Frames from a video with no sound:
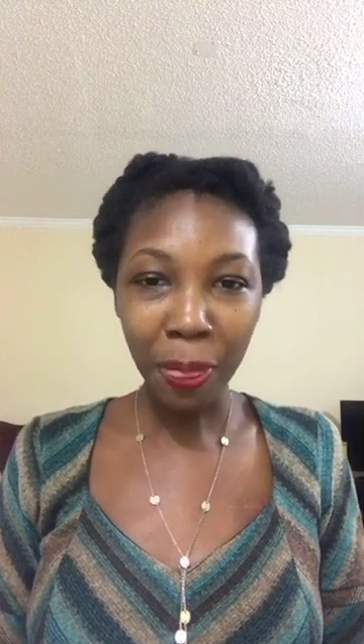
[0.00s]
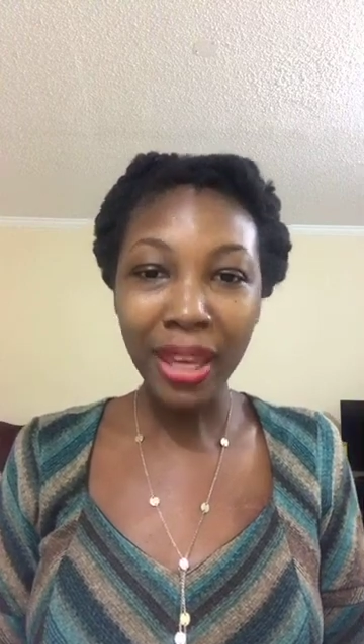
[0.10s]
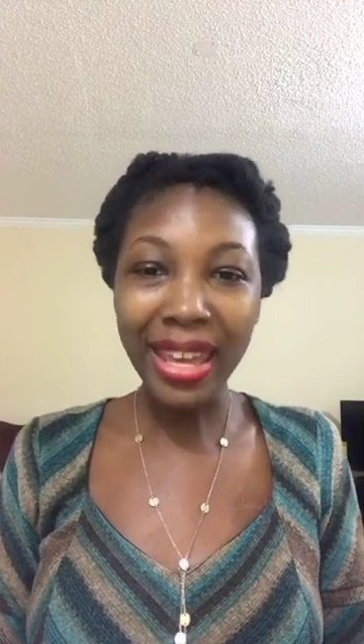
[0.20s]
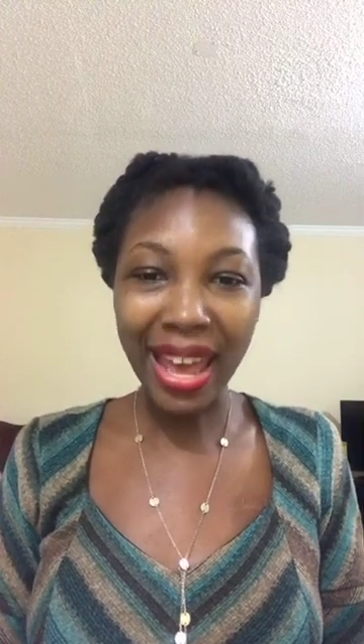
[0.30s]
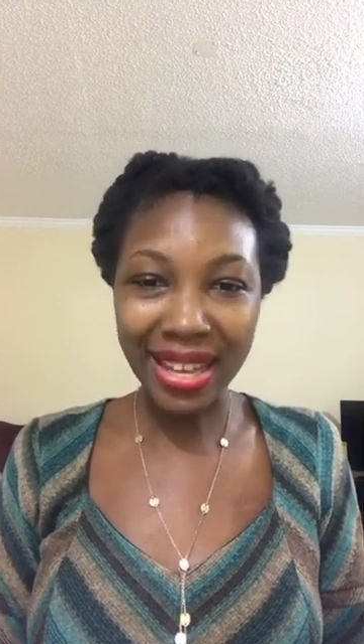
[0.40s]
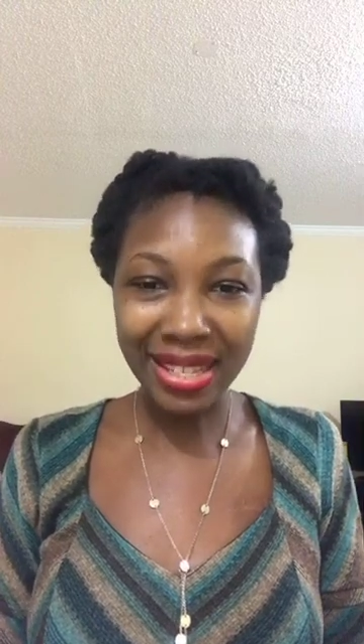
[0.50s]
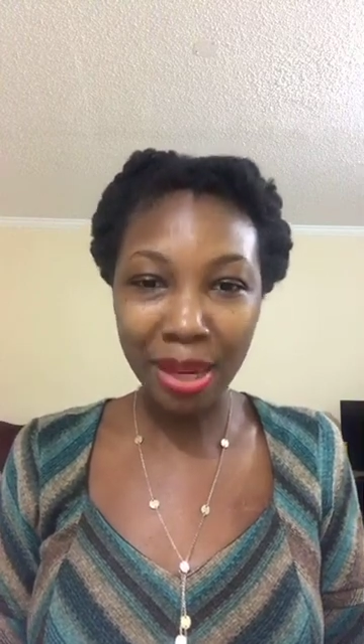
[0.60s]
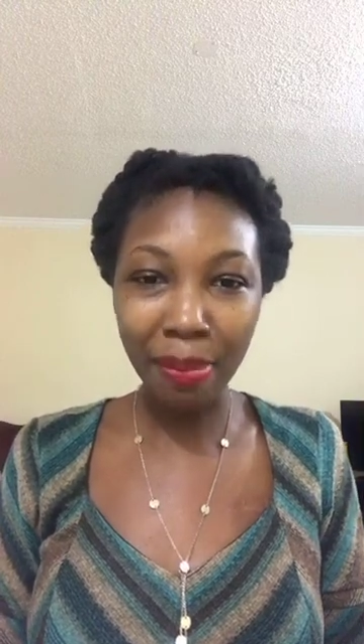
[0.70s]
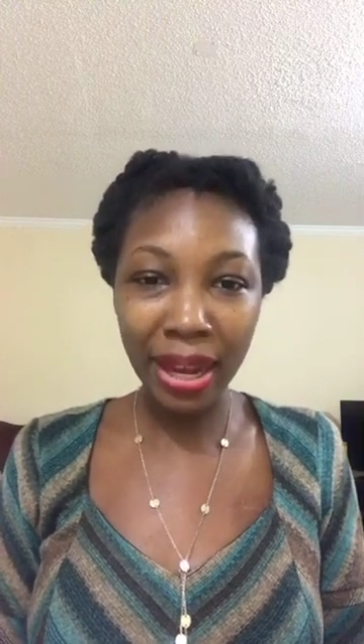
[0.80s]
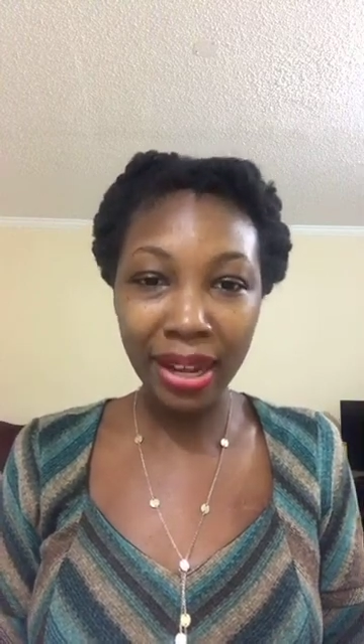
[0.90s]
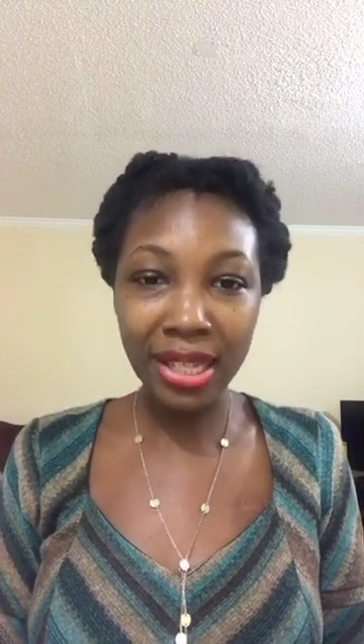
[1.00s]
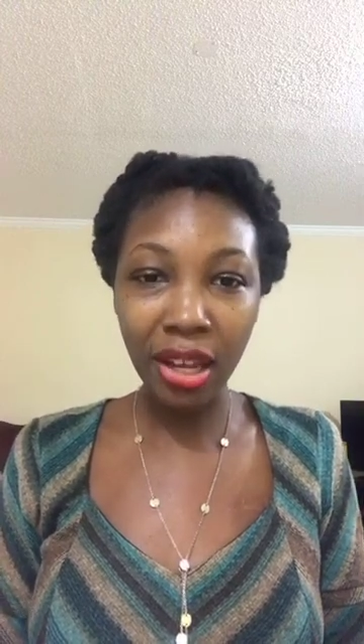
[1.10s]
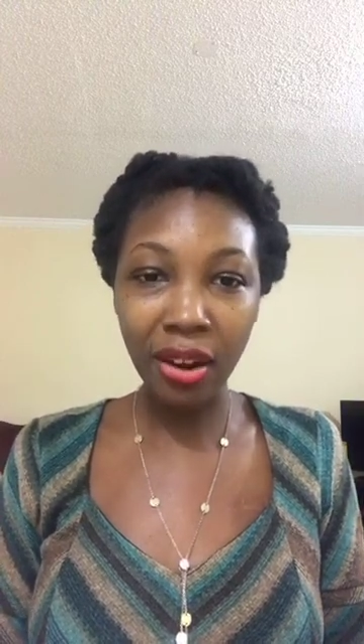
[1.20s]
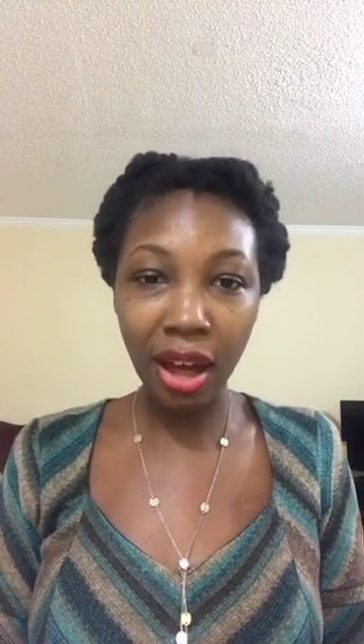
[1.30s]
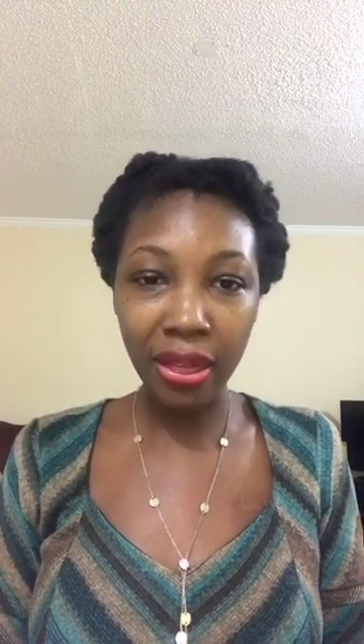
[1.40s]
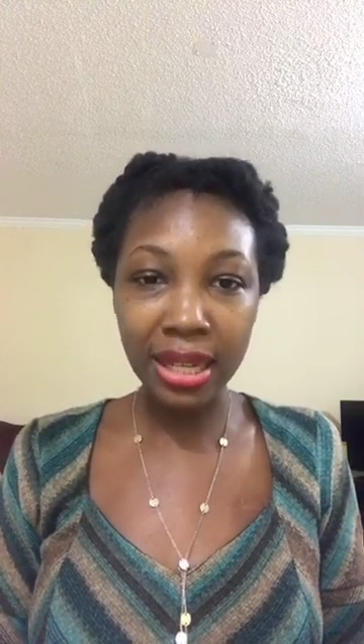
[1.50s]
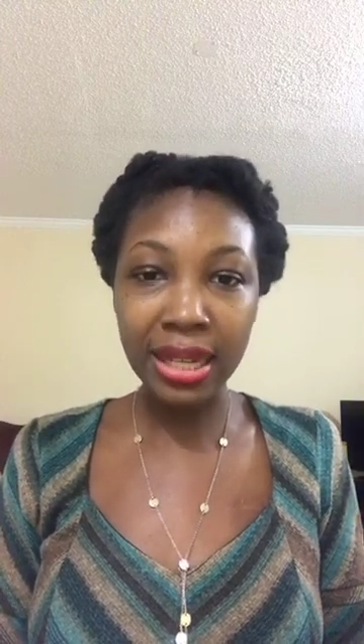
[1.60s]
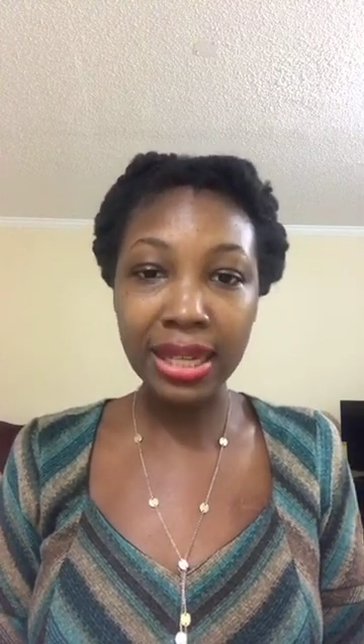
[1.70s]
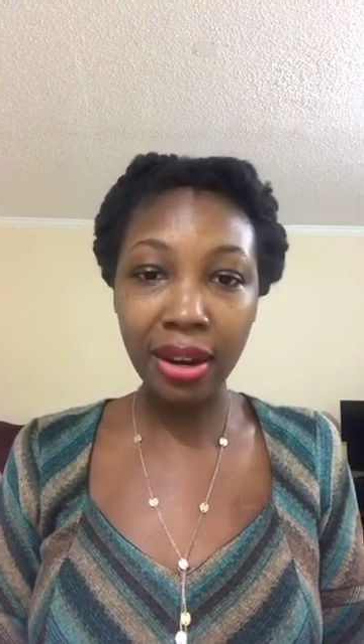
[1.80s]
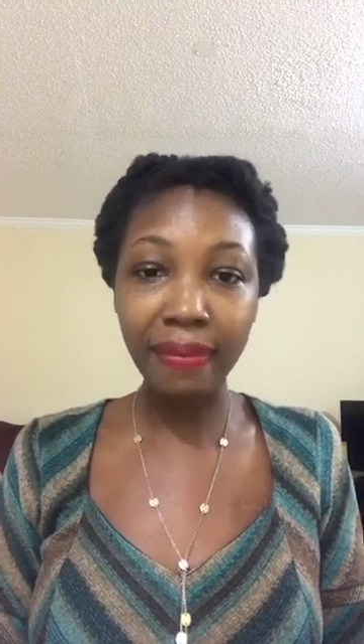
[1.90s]
Yes, dependency on others
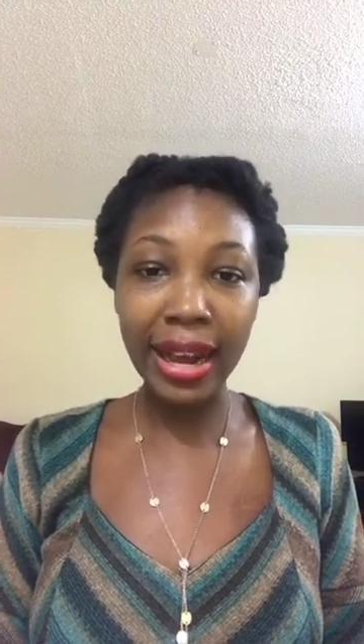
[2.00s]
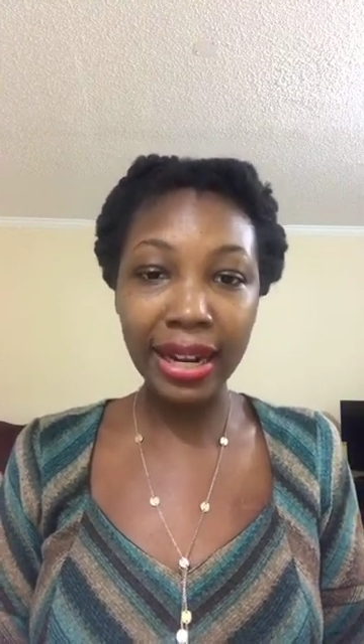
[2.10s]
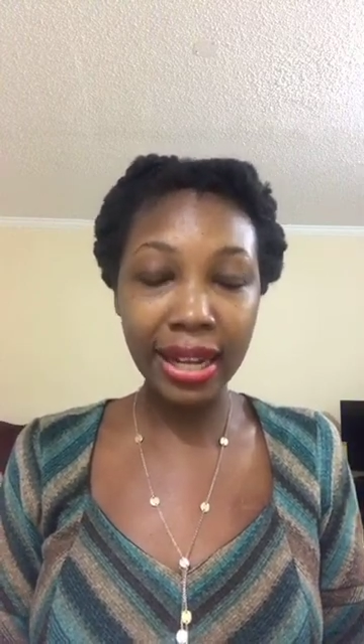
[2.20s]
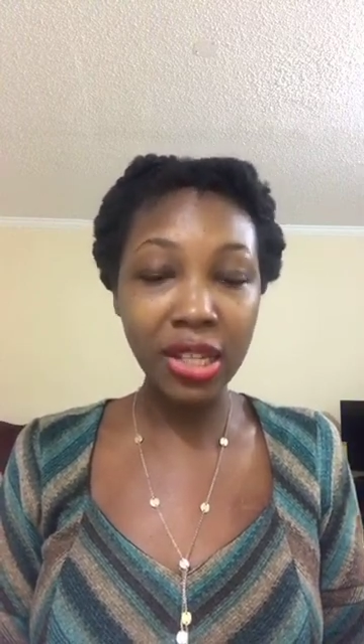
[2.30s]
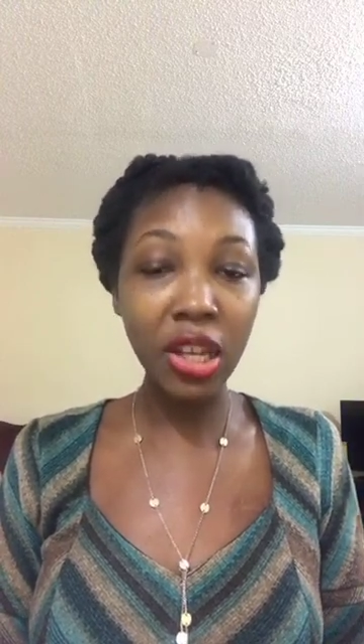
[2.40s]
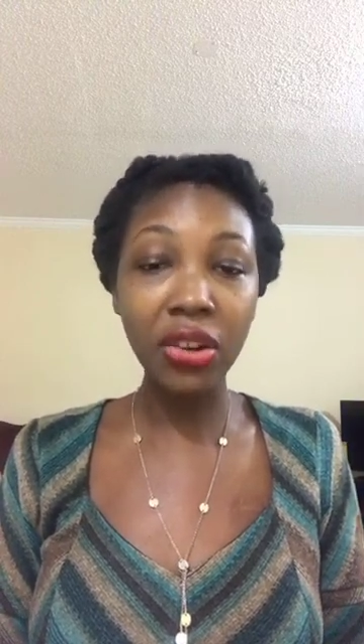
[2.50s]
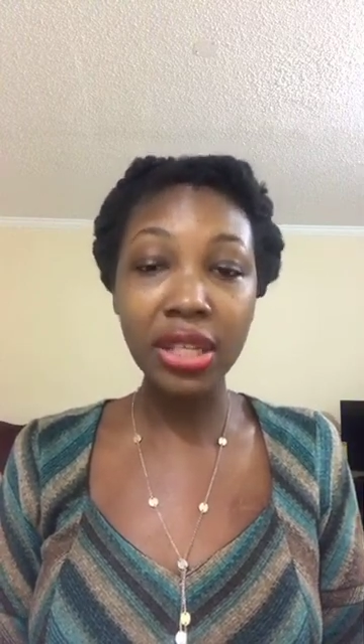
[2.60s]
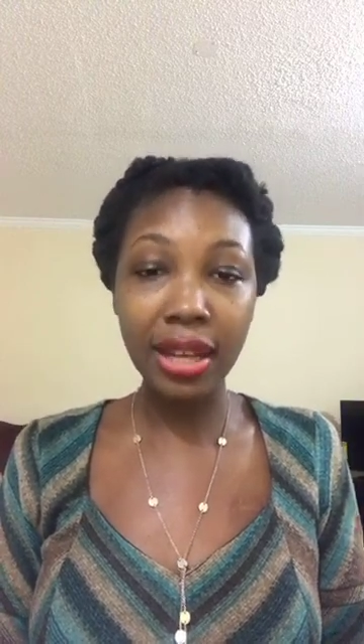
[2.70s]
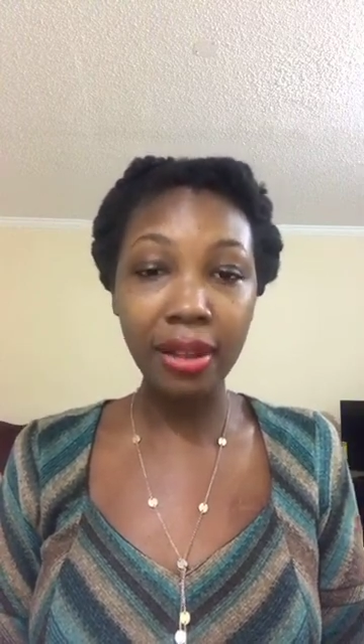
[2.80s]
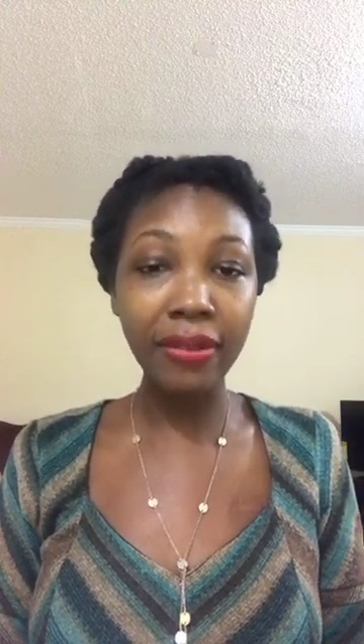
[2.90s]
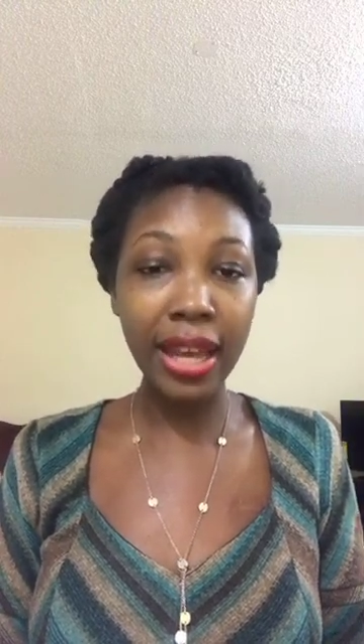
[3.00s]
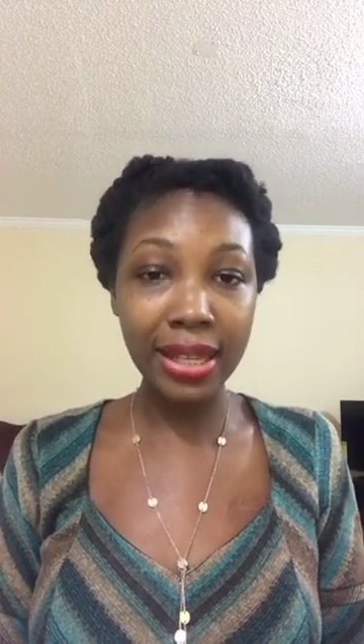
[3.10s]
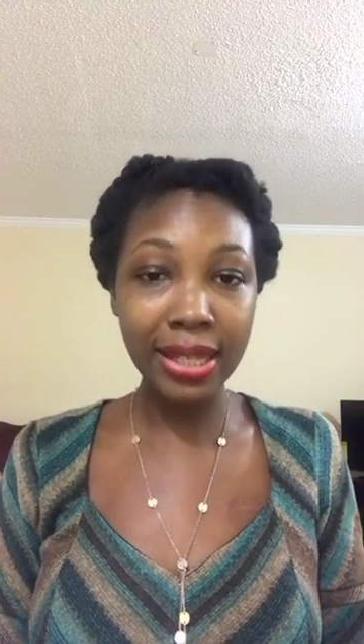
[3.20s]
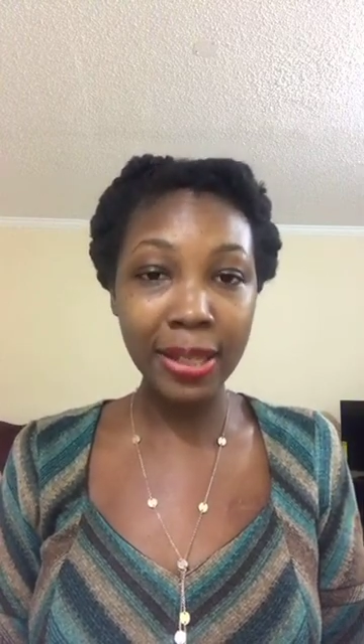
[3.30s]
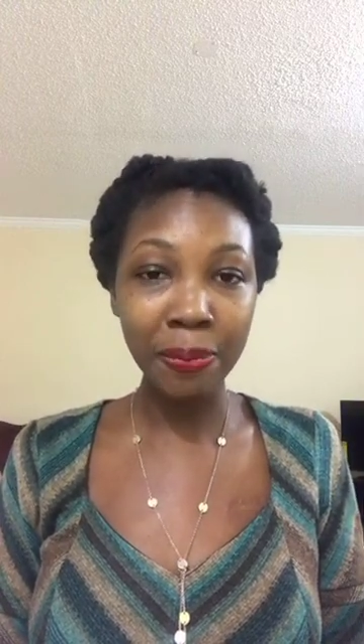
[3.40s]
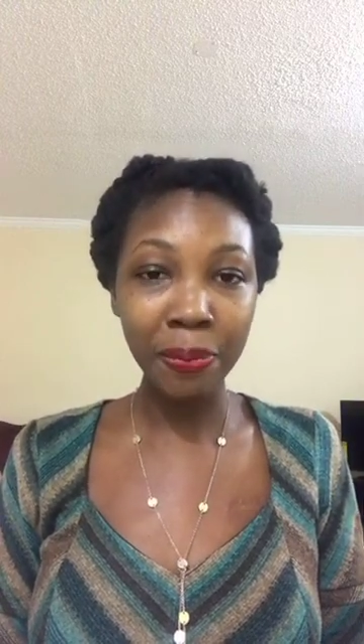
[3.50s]
instead of validating yourself. Yes.